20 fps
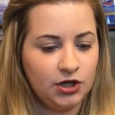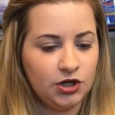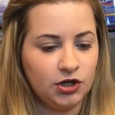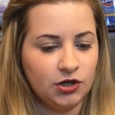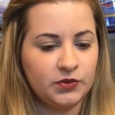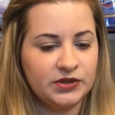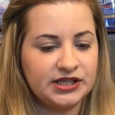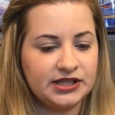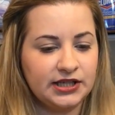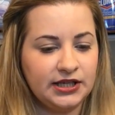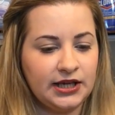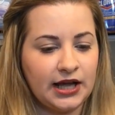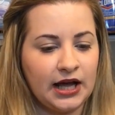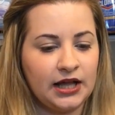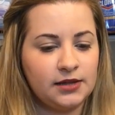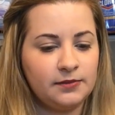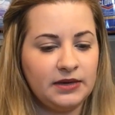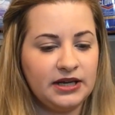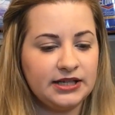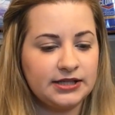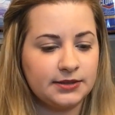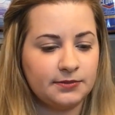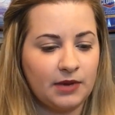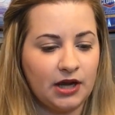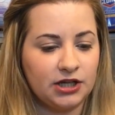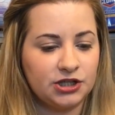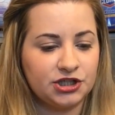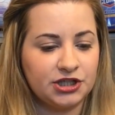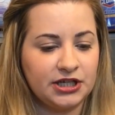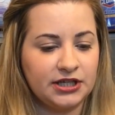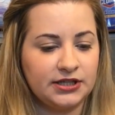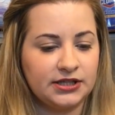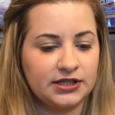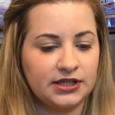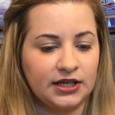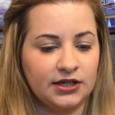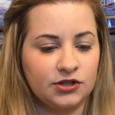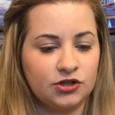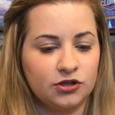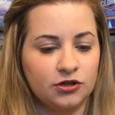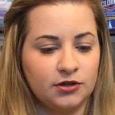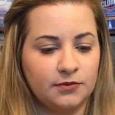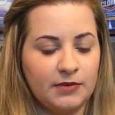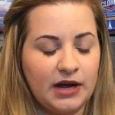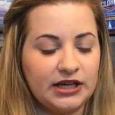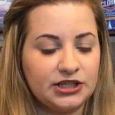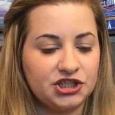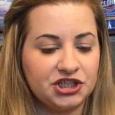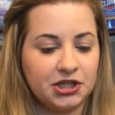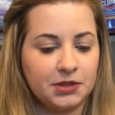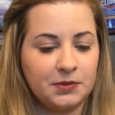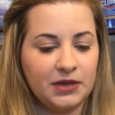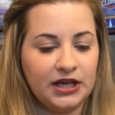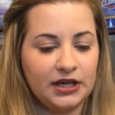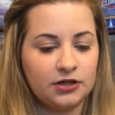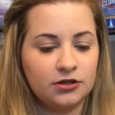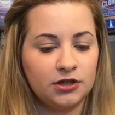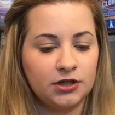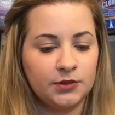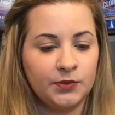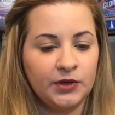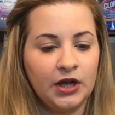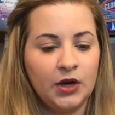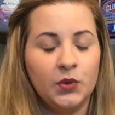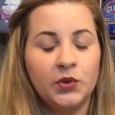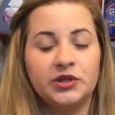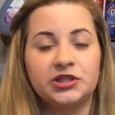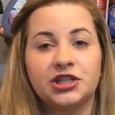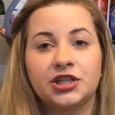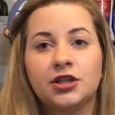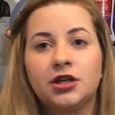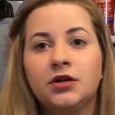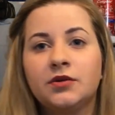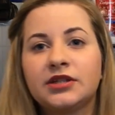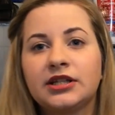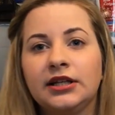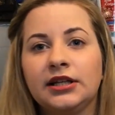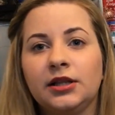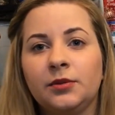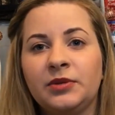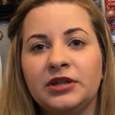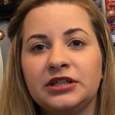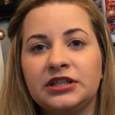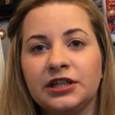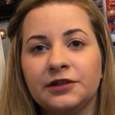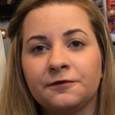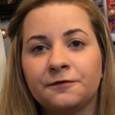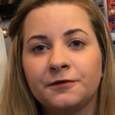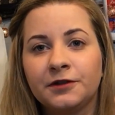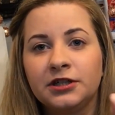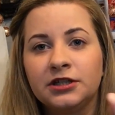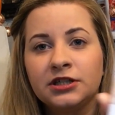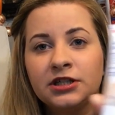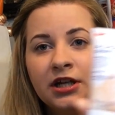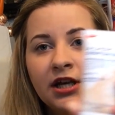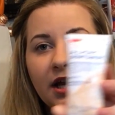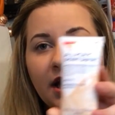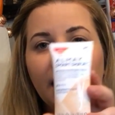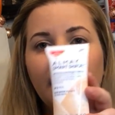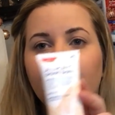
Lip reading: No, it was the Almay Smart Shade Skin Tone Matching Makeup, which I thought was a little bit different.